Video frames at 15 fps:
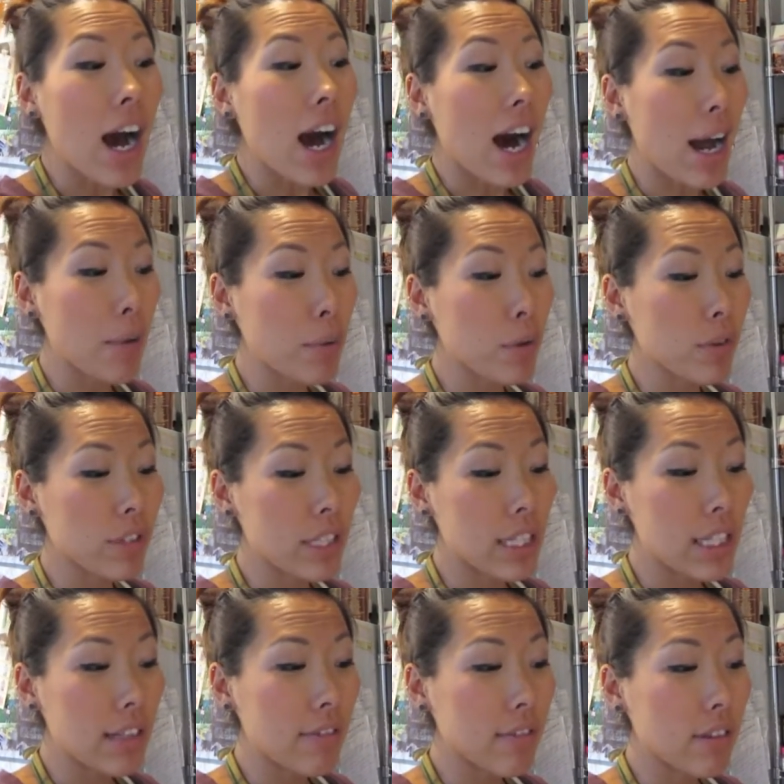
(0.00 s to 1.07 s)
I will
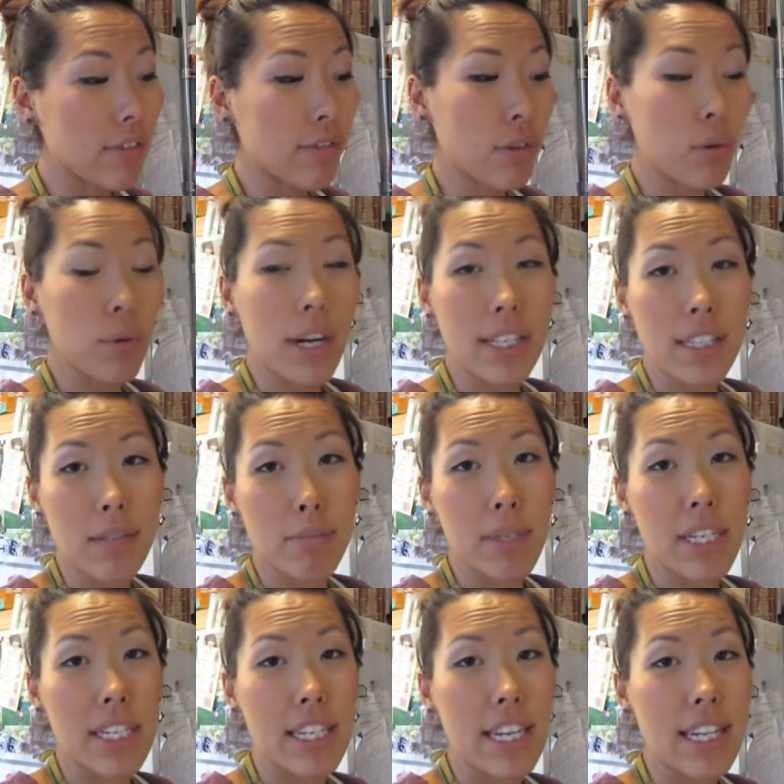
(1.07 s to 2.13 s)
leave the full
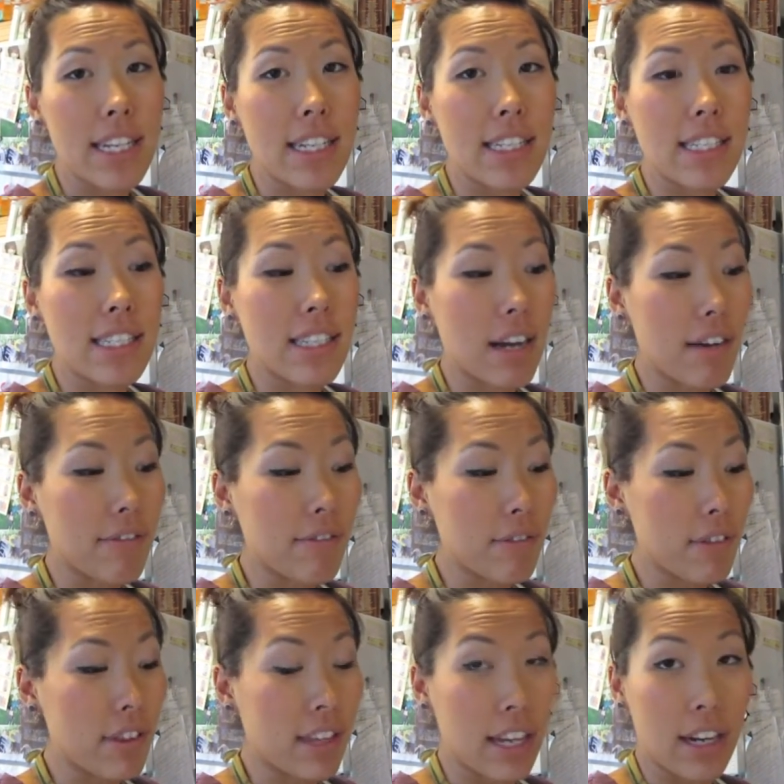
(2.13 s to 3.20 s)
recipe and stuff
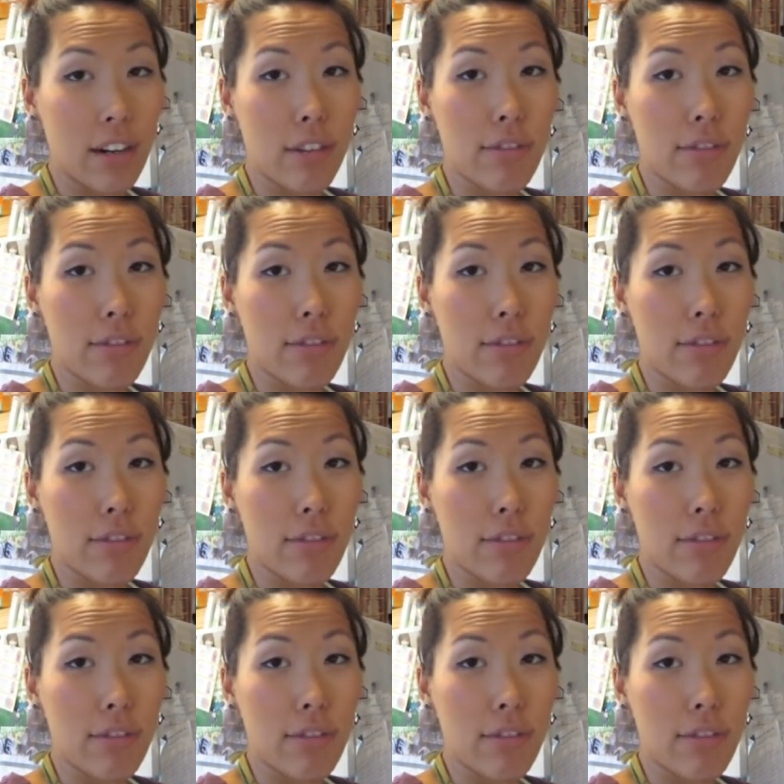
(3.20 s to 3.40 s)
there